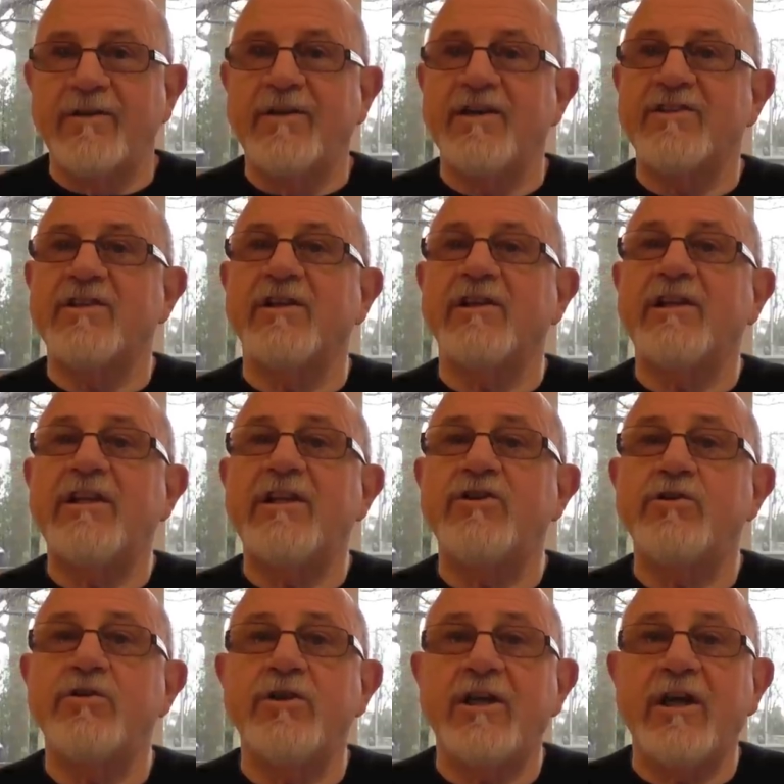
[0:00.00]
Does it
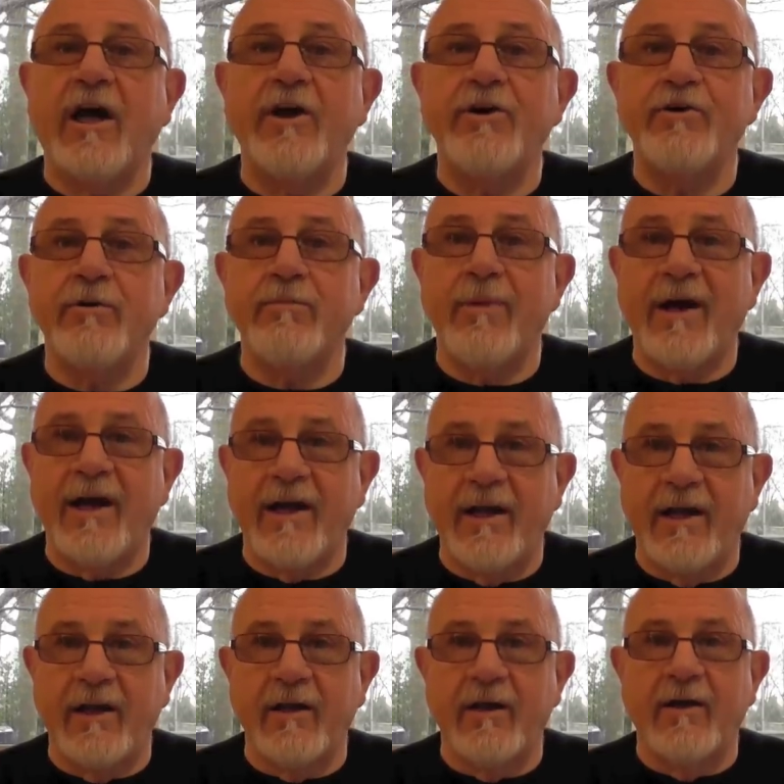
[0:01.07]
lead to the
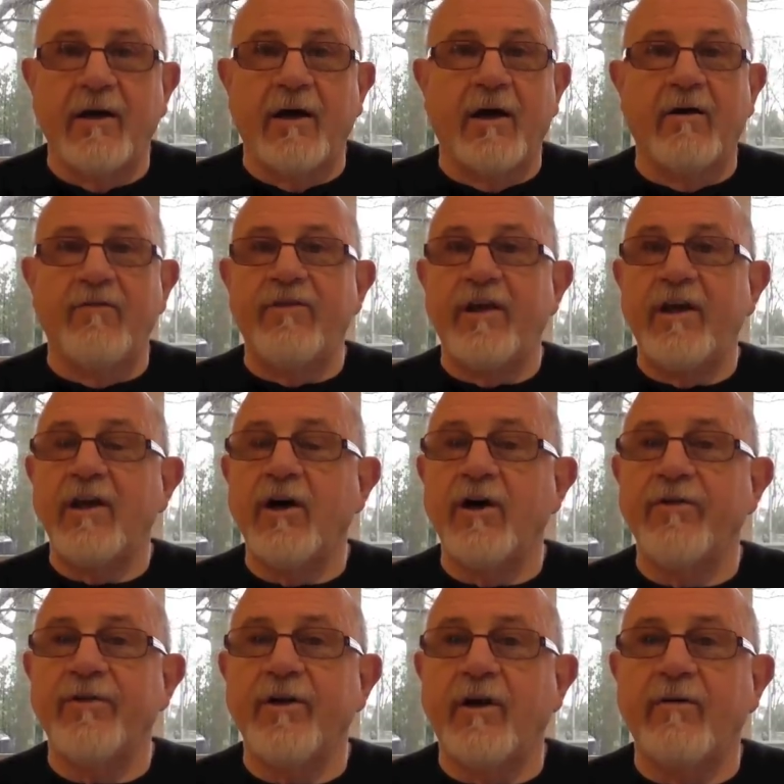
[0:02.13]
undermining of the
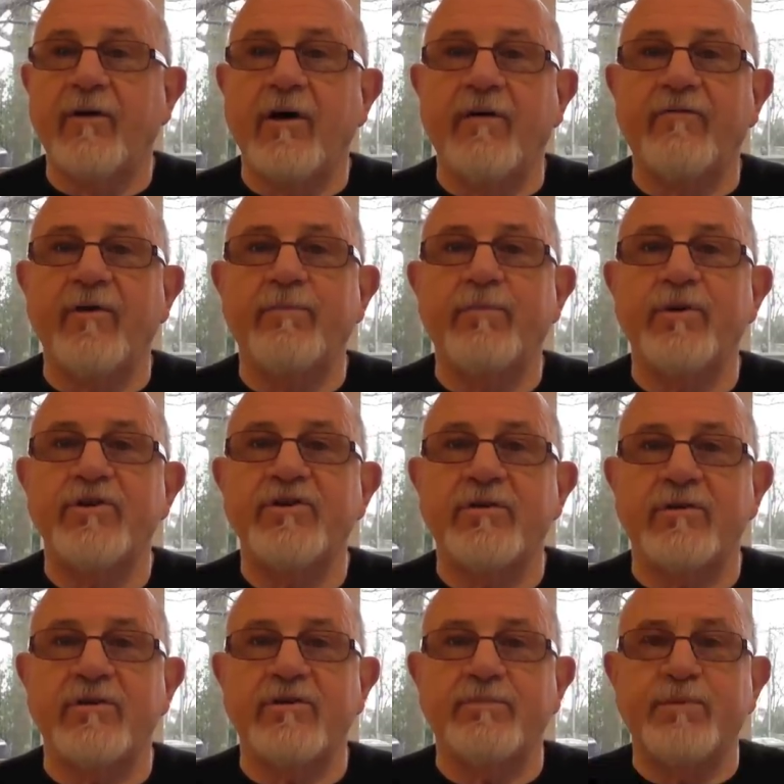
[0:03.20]
health of a
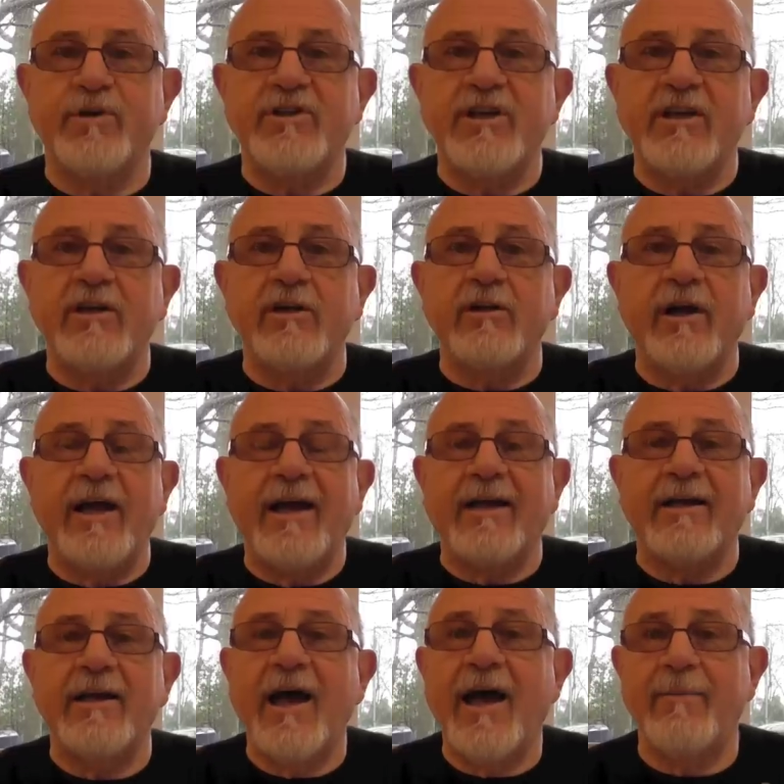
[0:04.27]
particular
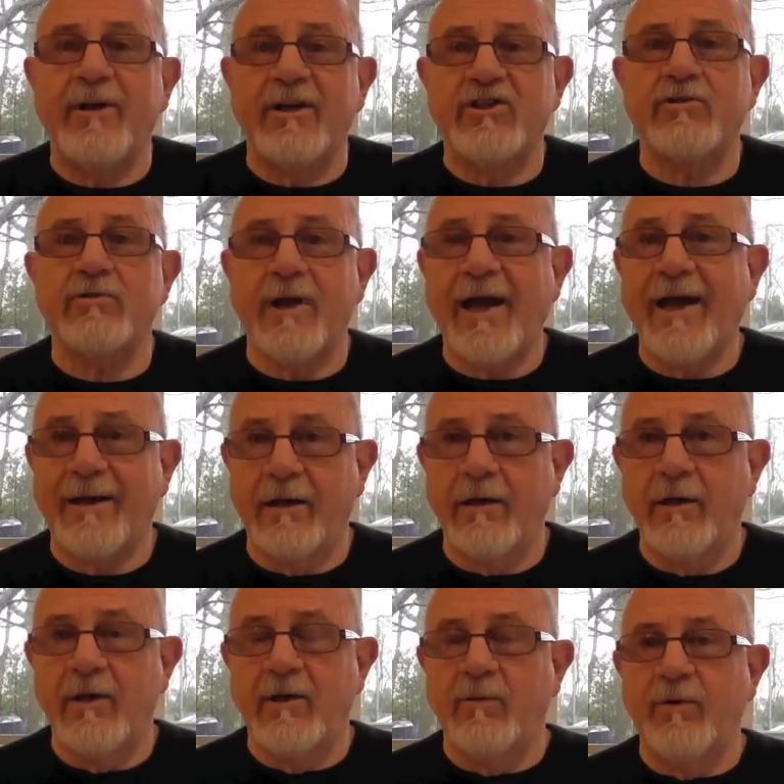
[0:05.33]
economic strata
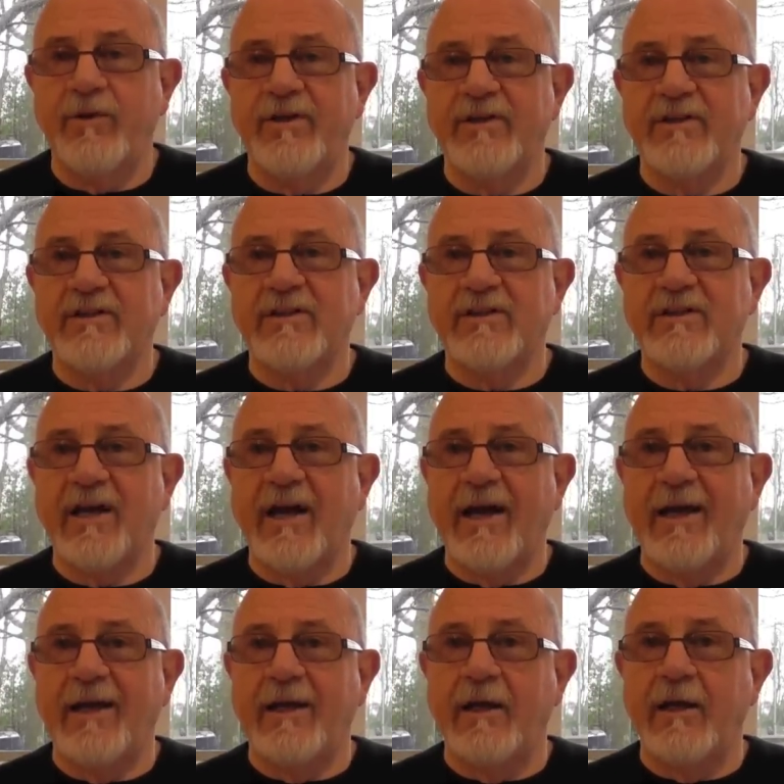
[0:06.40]
within
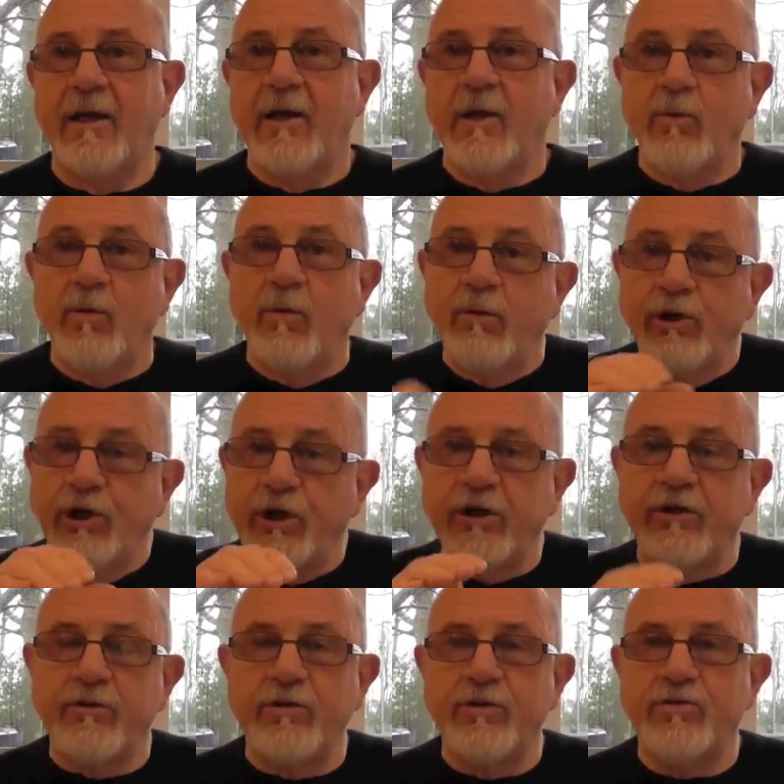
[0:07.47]
society? When we look
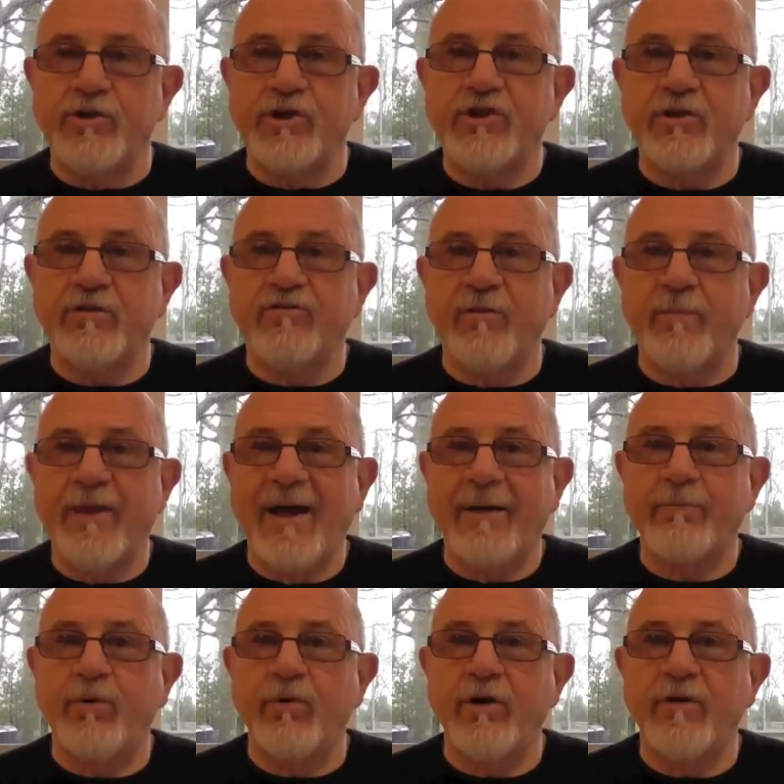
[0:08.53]
at nutrition from
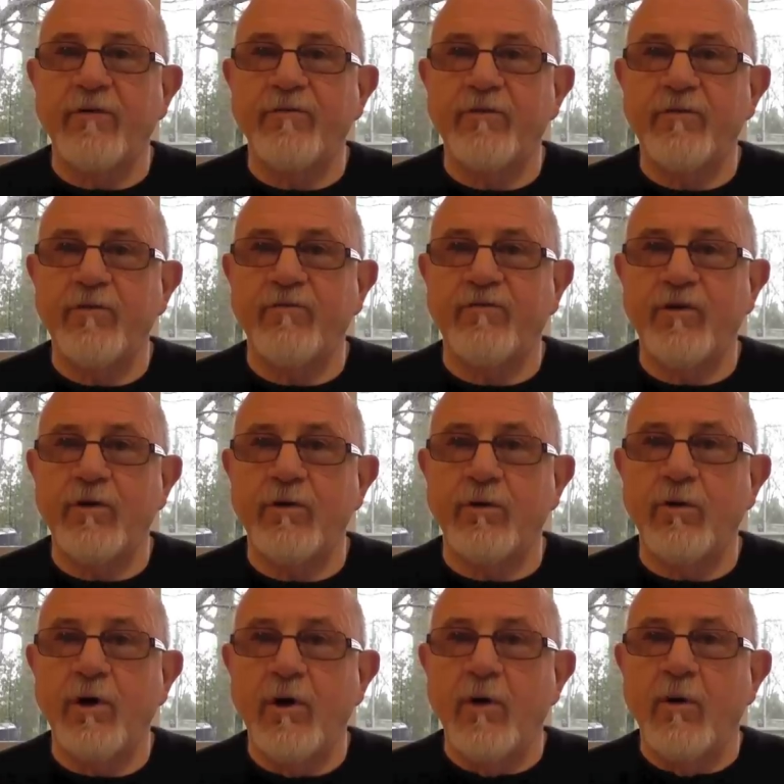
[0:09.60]
that point of
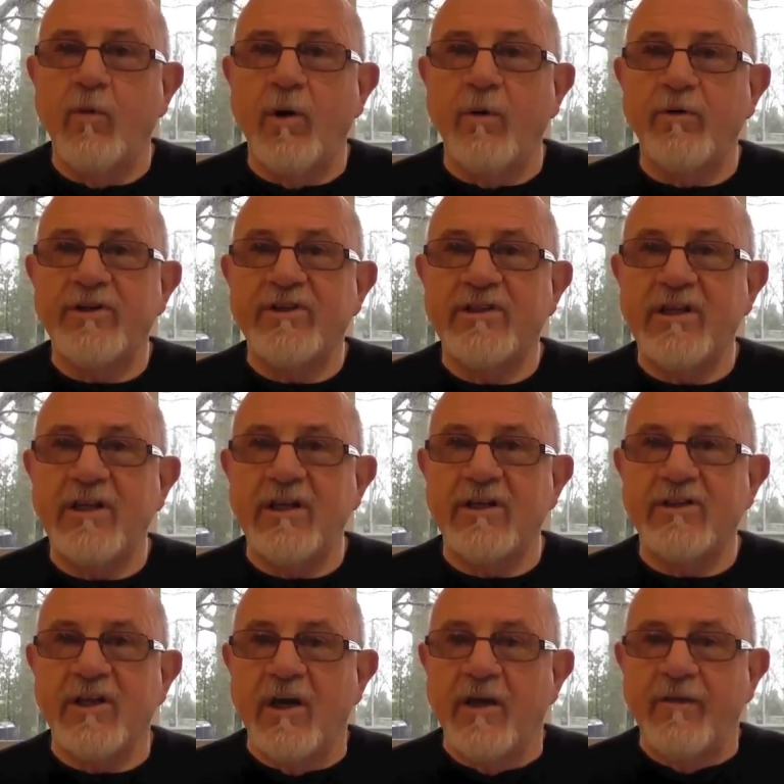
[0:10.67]
view, what we see
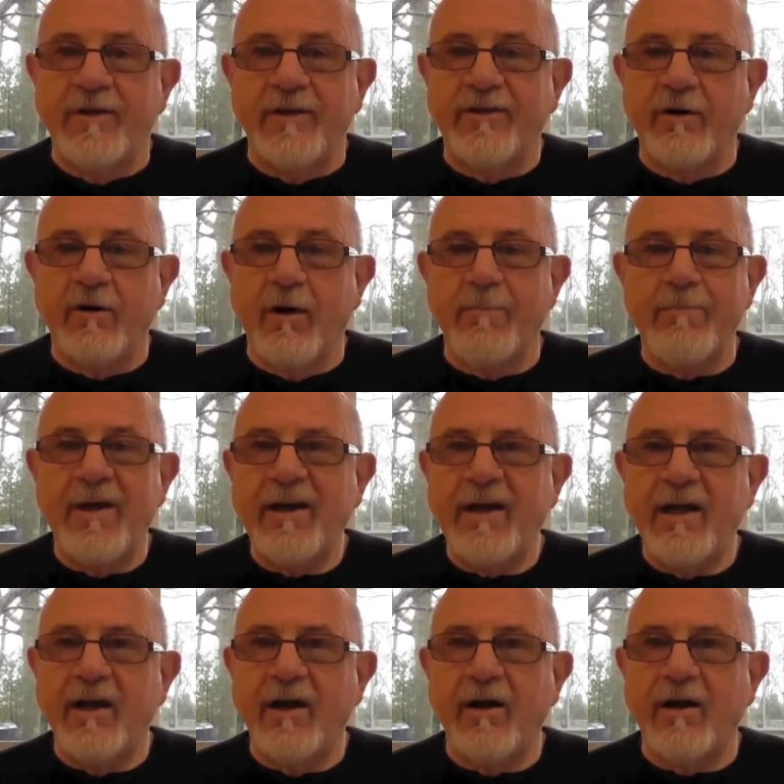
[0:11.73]
is that there are
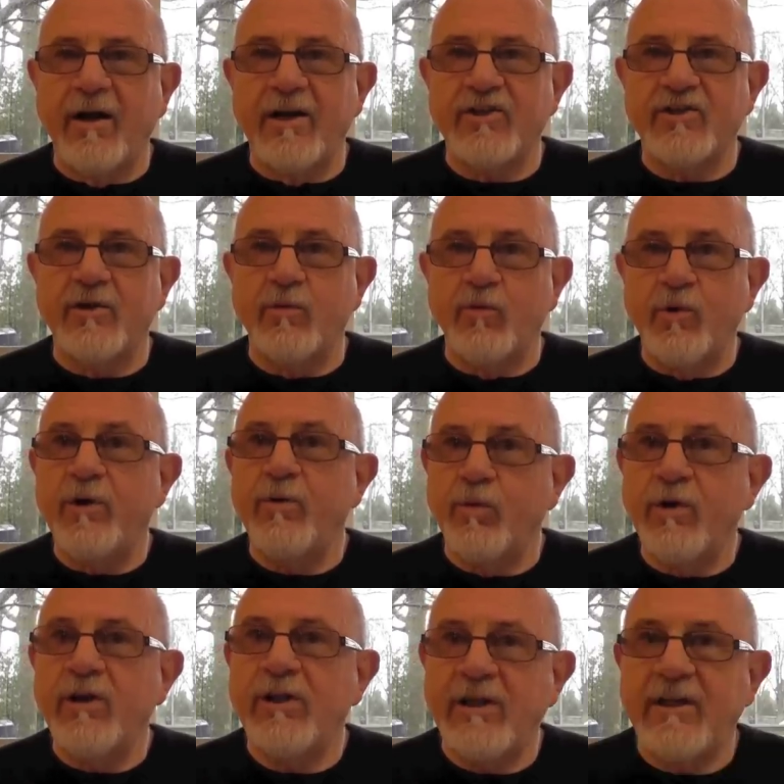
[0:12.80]
many areas that we
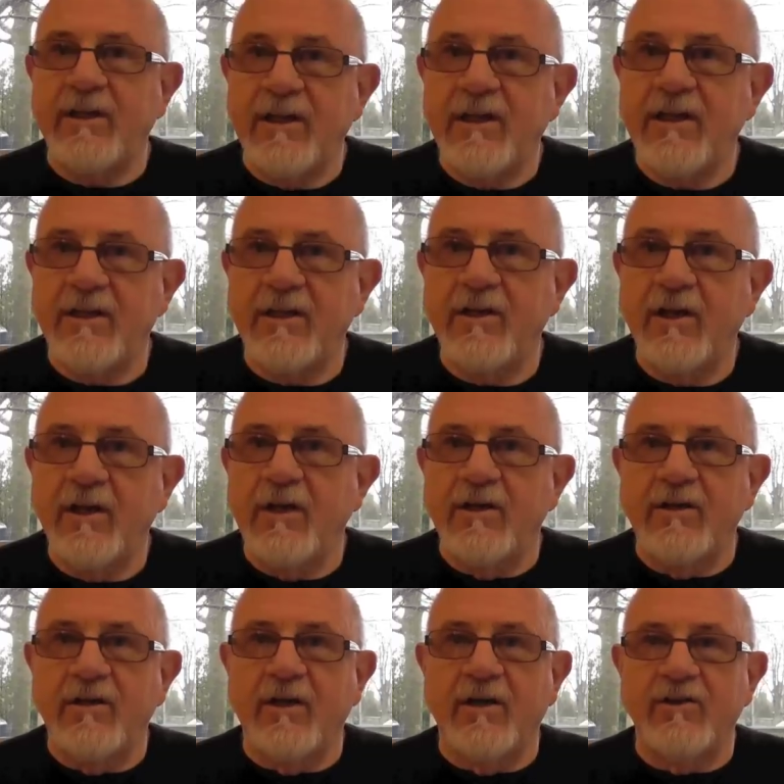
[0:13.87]
really need
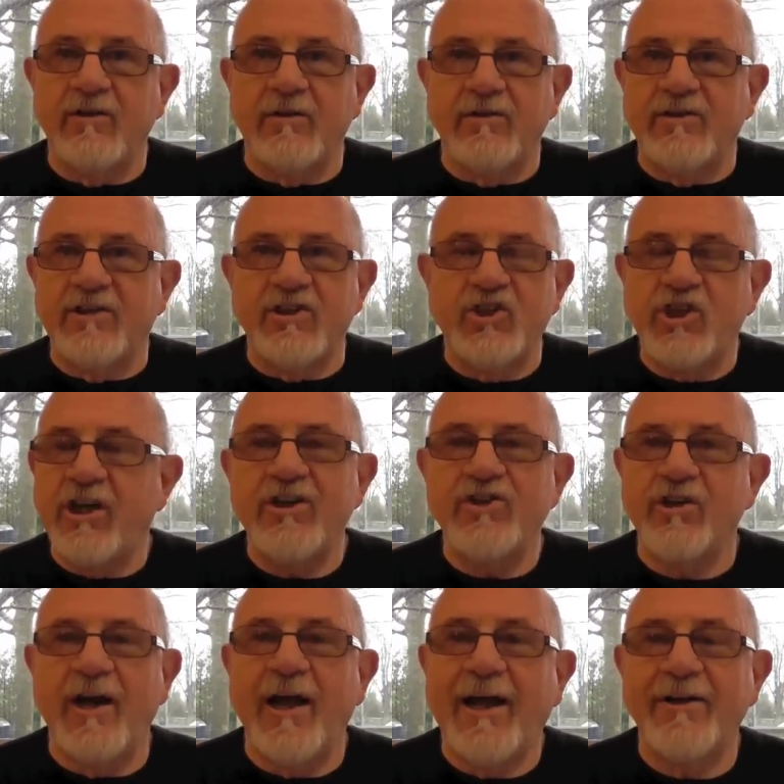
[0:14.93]
to
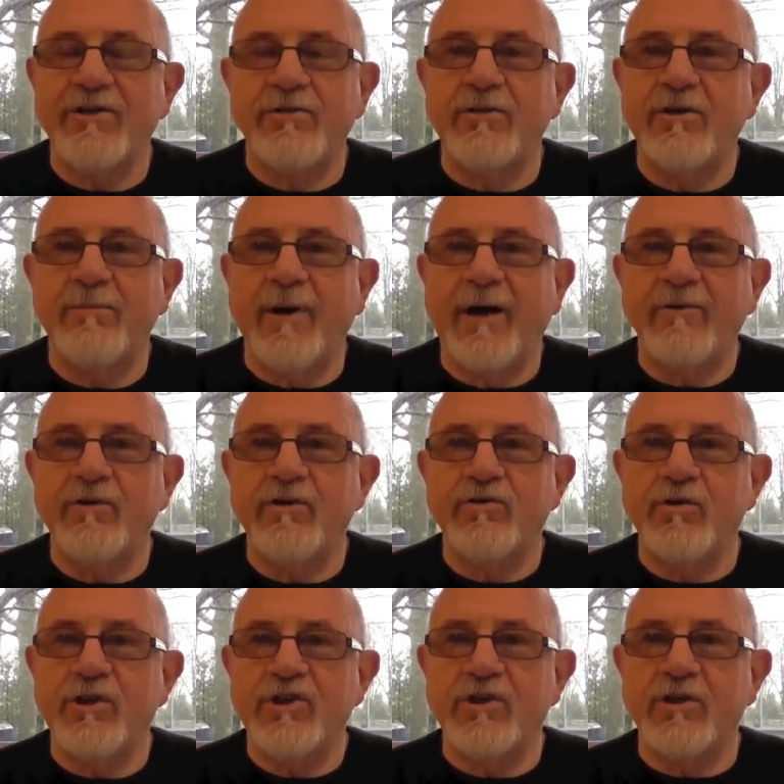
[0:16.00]
change our attitude about
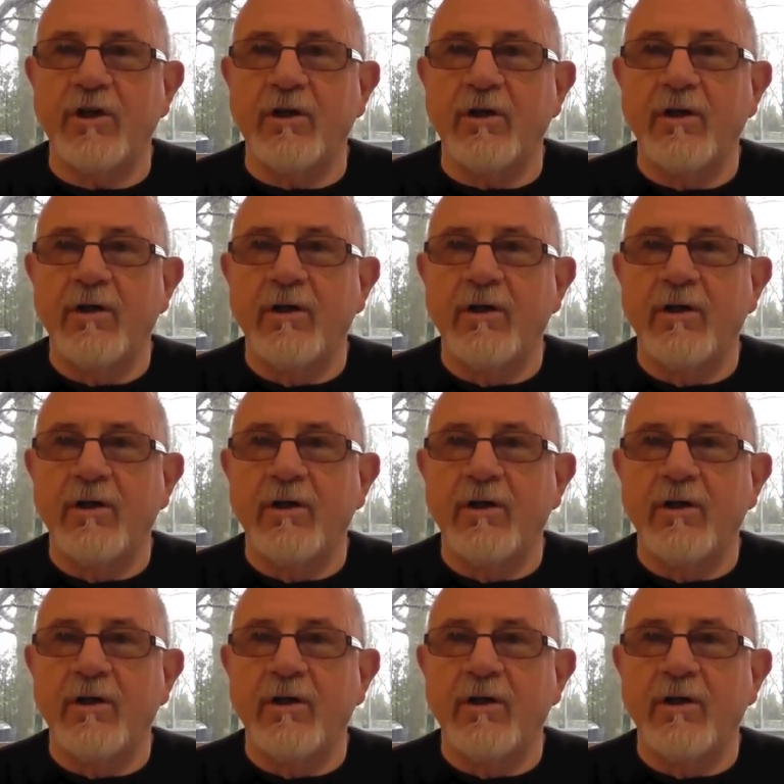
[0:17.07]
nutrition.